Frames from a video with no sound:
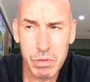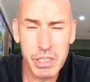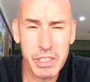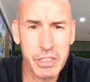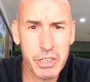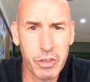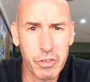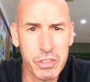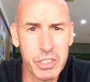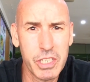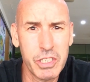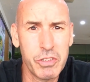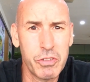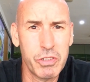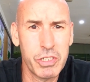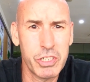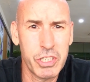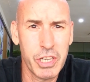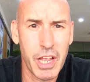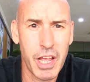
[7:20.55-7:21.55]
please
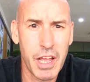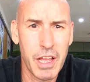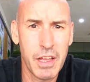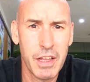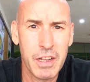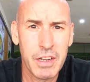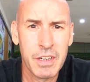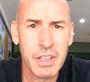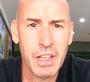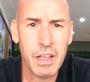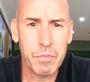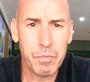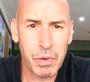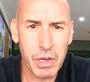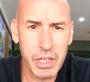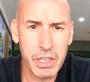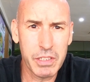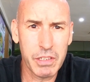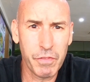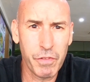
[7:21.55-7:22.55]
continue to share,
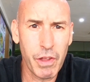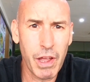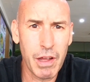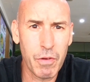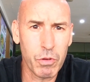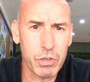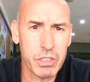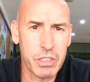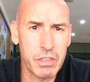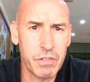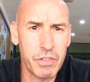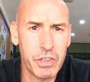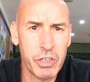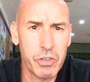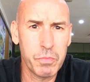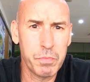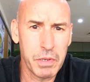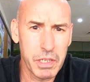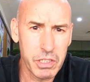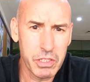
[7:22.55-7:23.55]
and please, if you are watching the
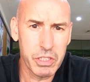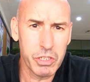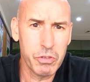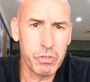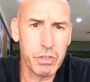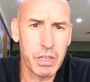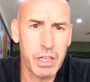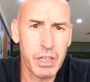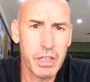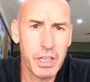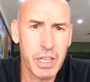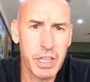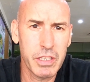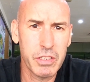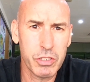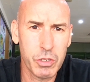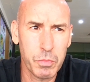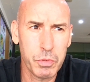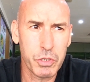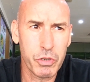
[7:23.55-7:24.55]
video, please do
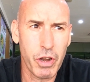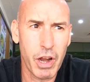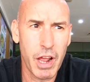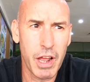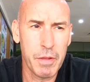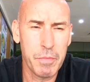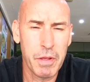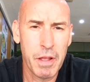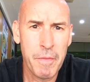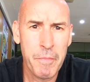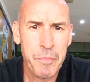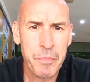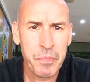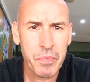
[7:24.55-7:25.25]
hit subscribe,